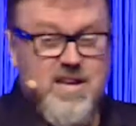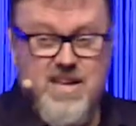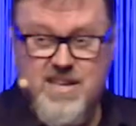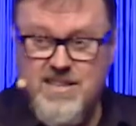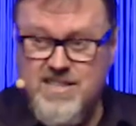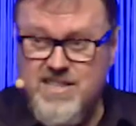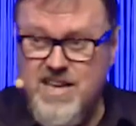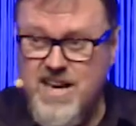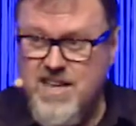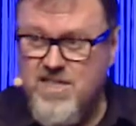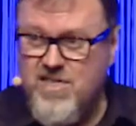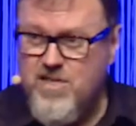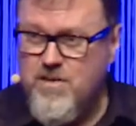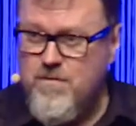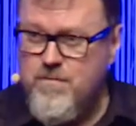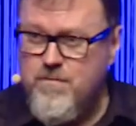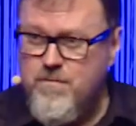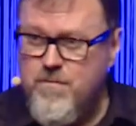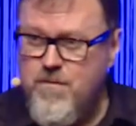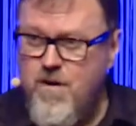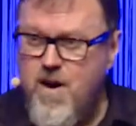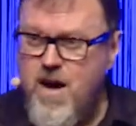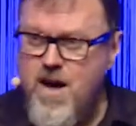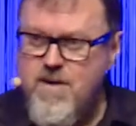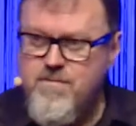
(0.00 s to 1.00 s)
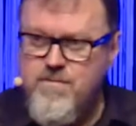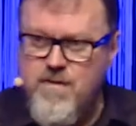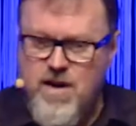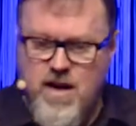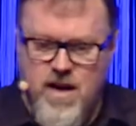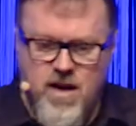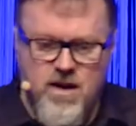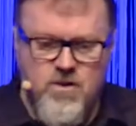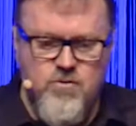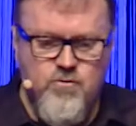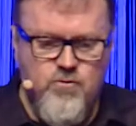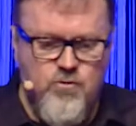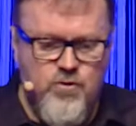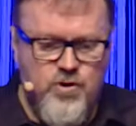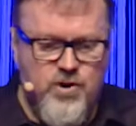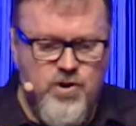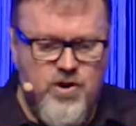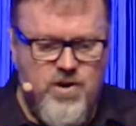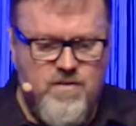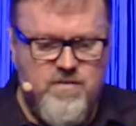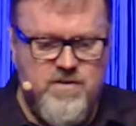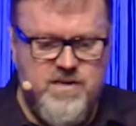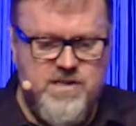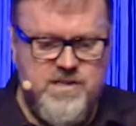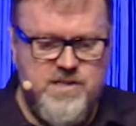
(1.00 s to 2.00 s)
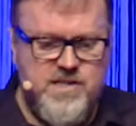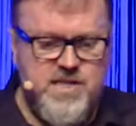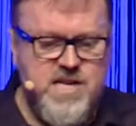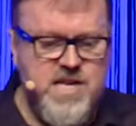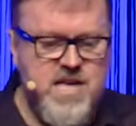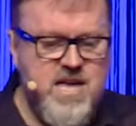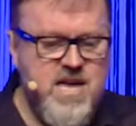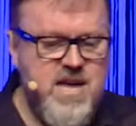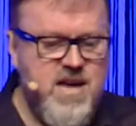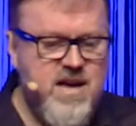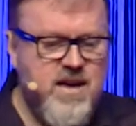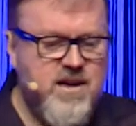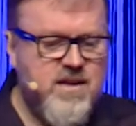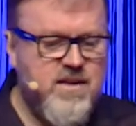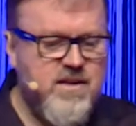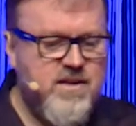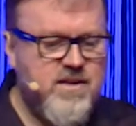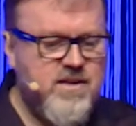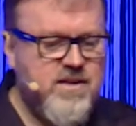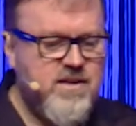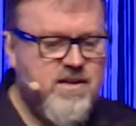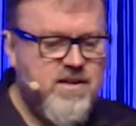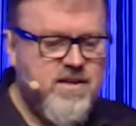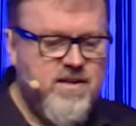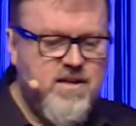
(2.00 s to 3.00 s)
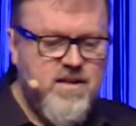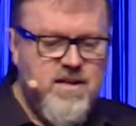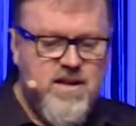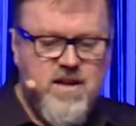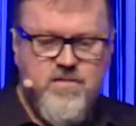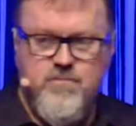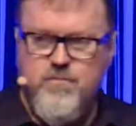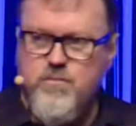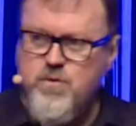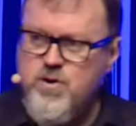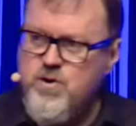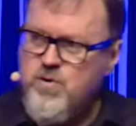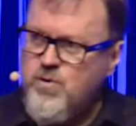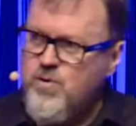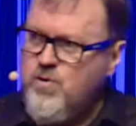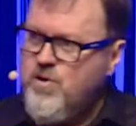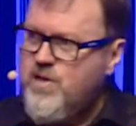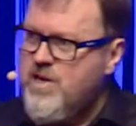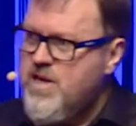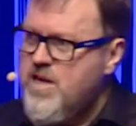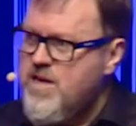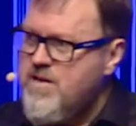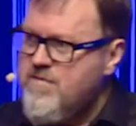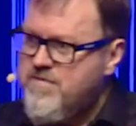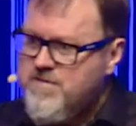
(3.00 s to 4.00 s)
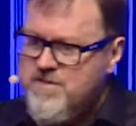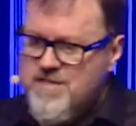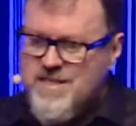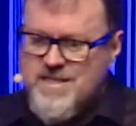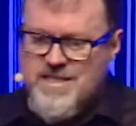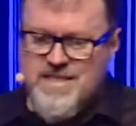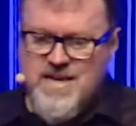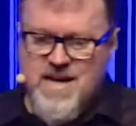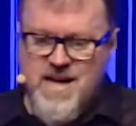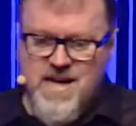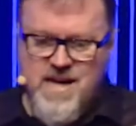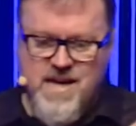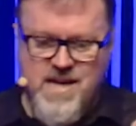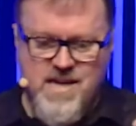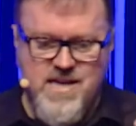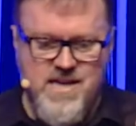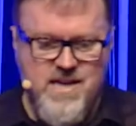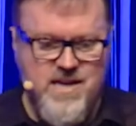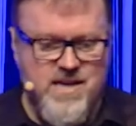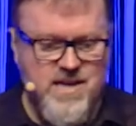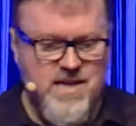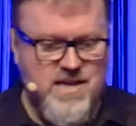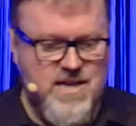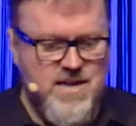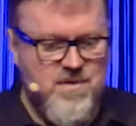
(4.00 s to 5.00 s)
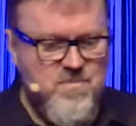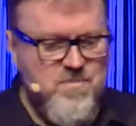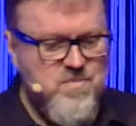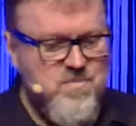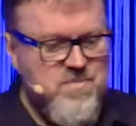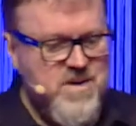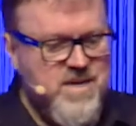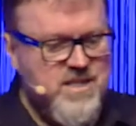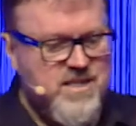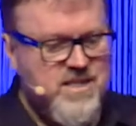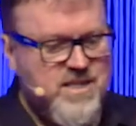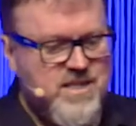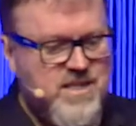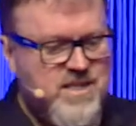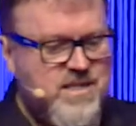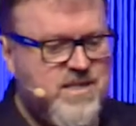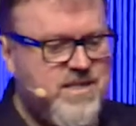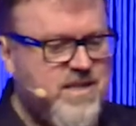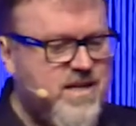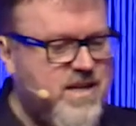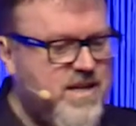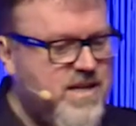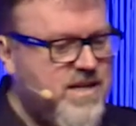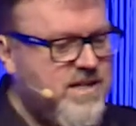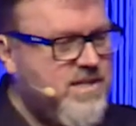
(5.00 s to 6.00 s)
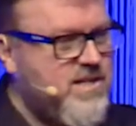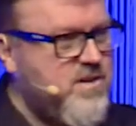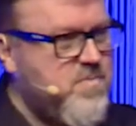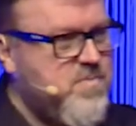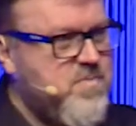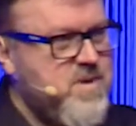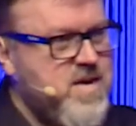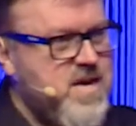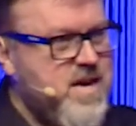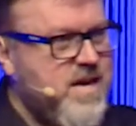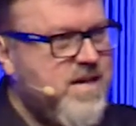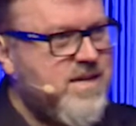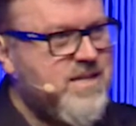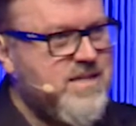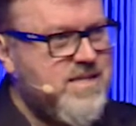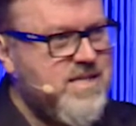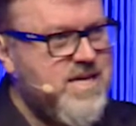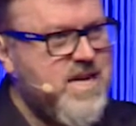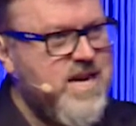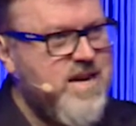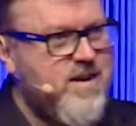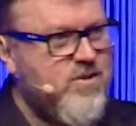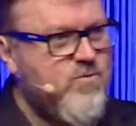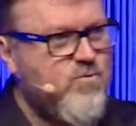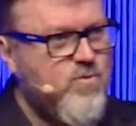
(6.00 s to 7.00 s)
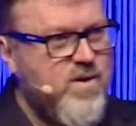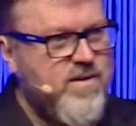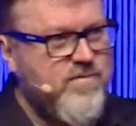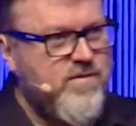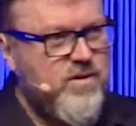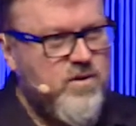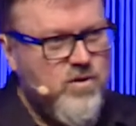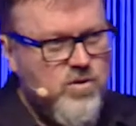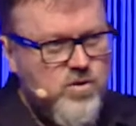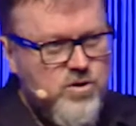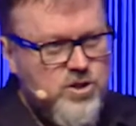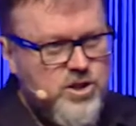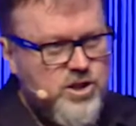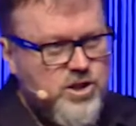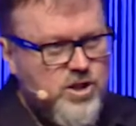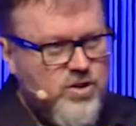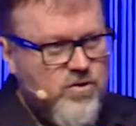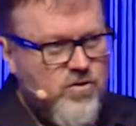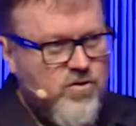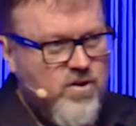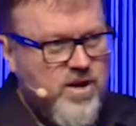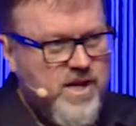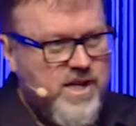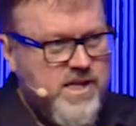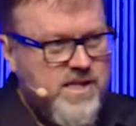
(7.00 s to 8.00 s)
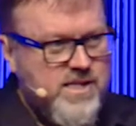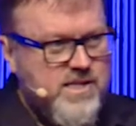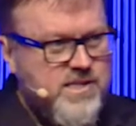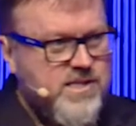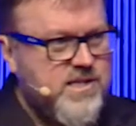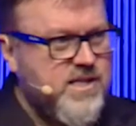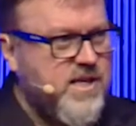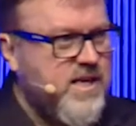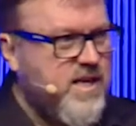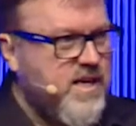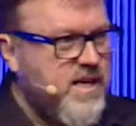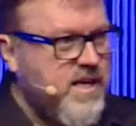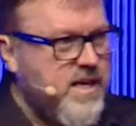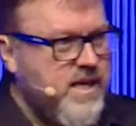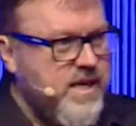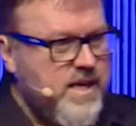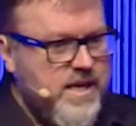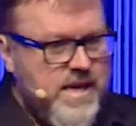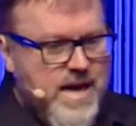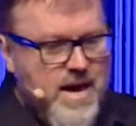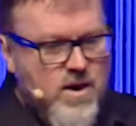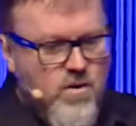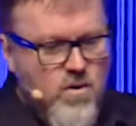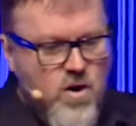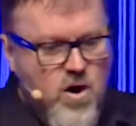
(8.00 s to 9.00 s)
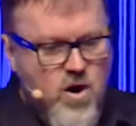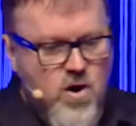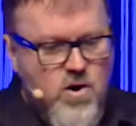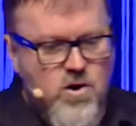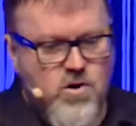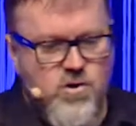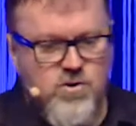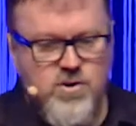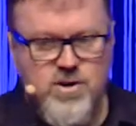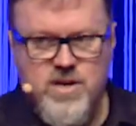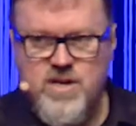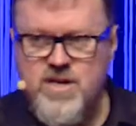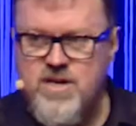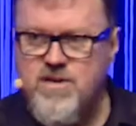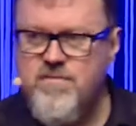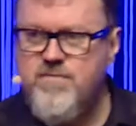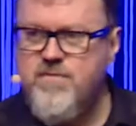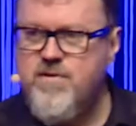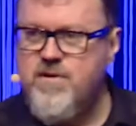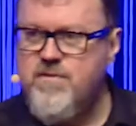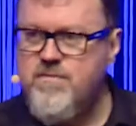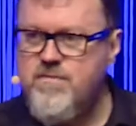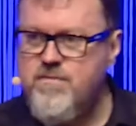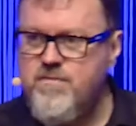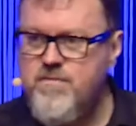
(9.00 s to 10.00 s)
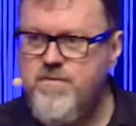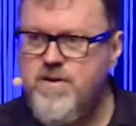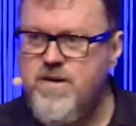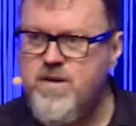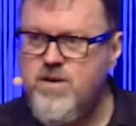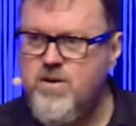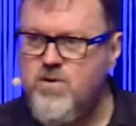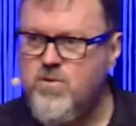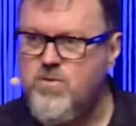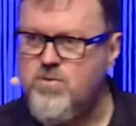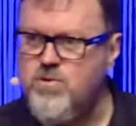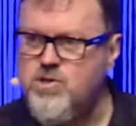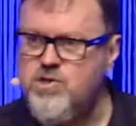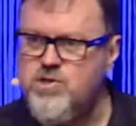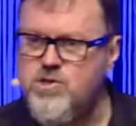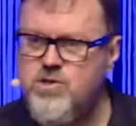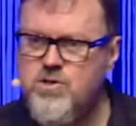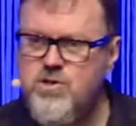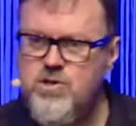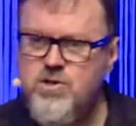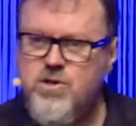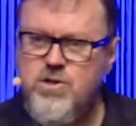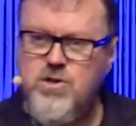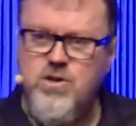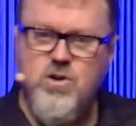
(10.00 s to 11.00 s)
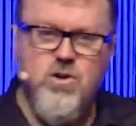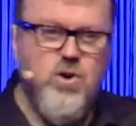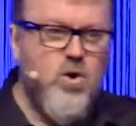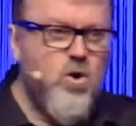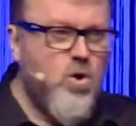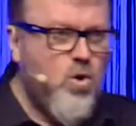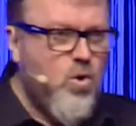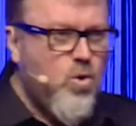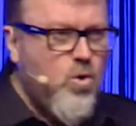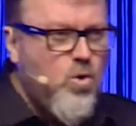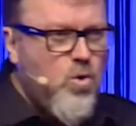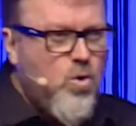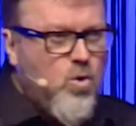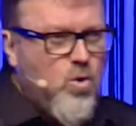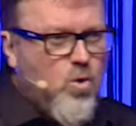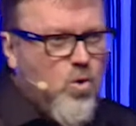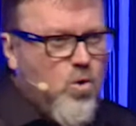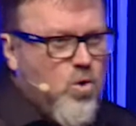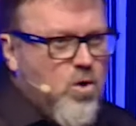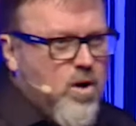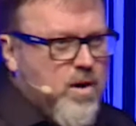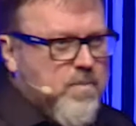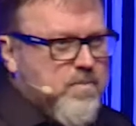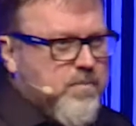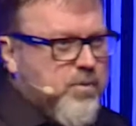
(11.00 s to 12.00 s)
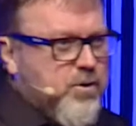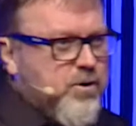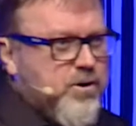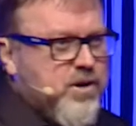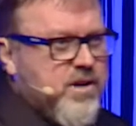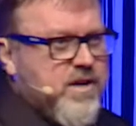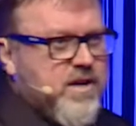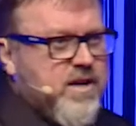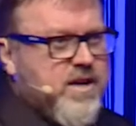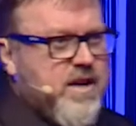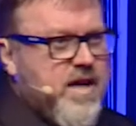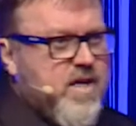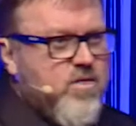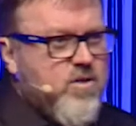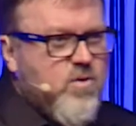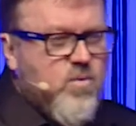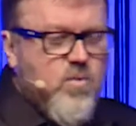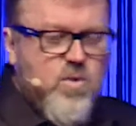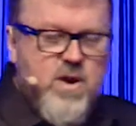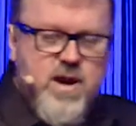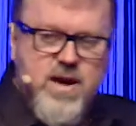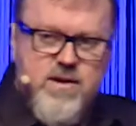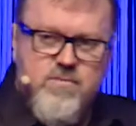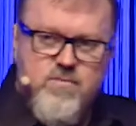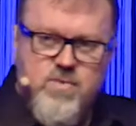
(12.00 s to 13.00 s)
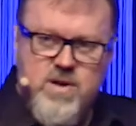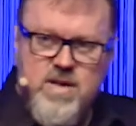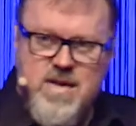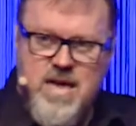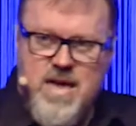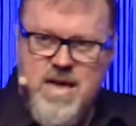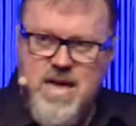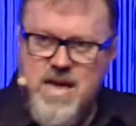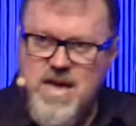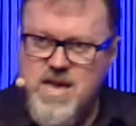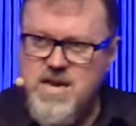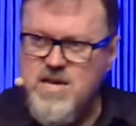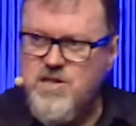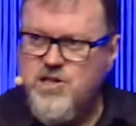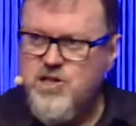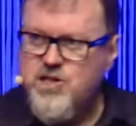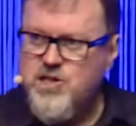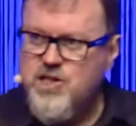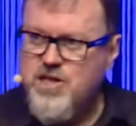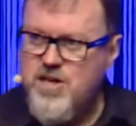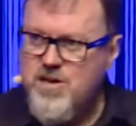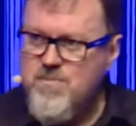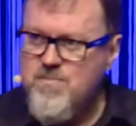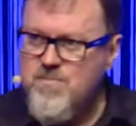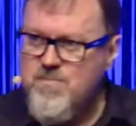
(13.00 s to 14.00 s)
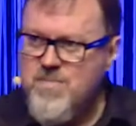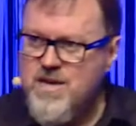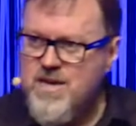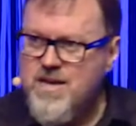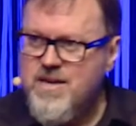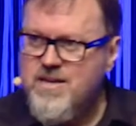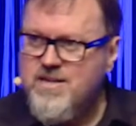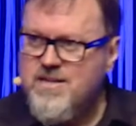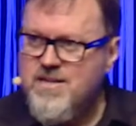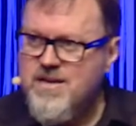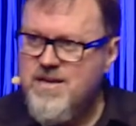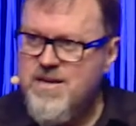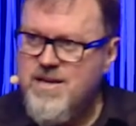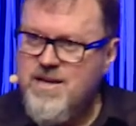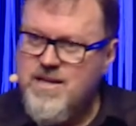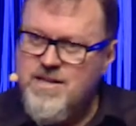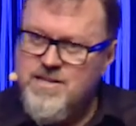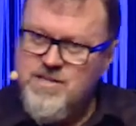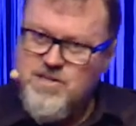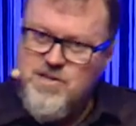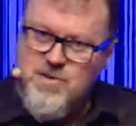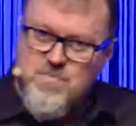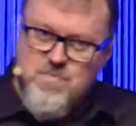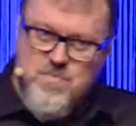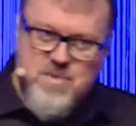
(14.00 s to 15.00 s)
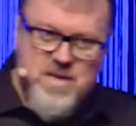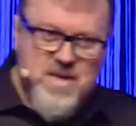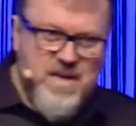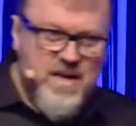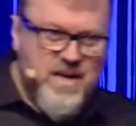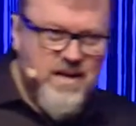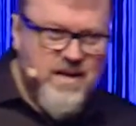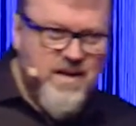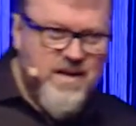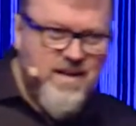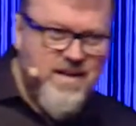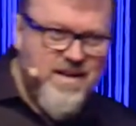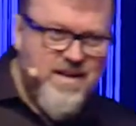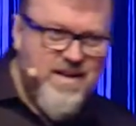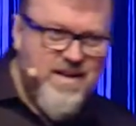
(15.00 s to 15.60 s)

Take the 500 of us here, if we all leave today committed to being tech revolutionaries in our own given fields, or put it another way, we each commit to being